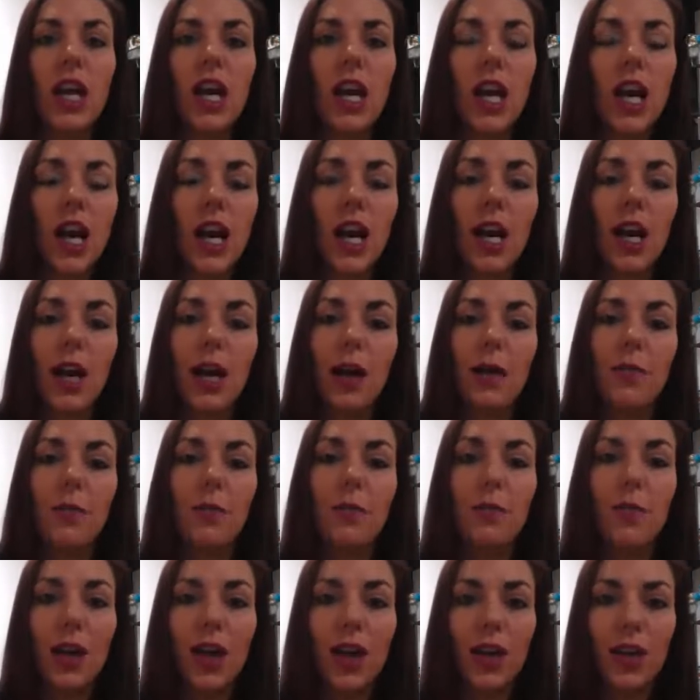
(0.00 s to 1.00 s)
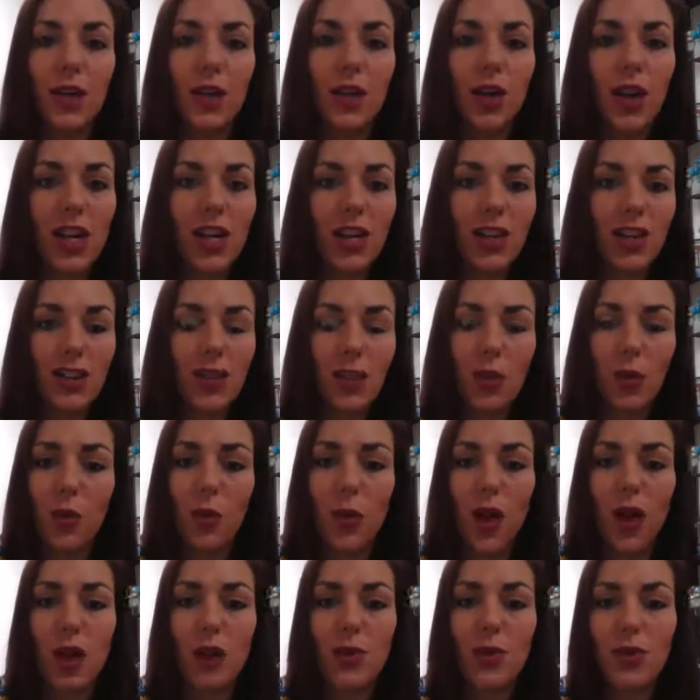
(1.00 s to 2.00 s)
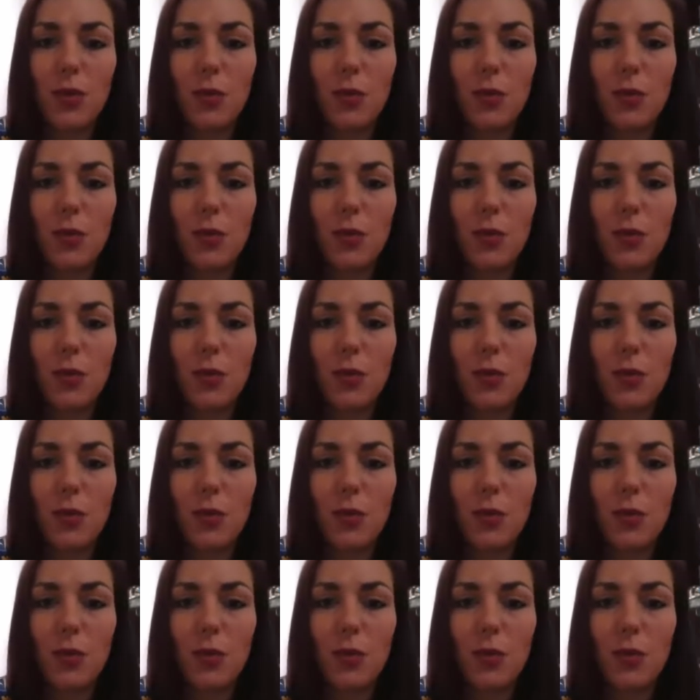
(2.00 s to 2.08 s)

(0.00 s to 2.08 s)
um, and creating this arousal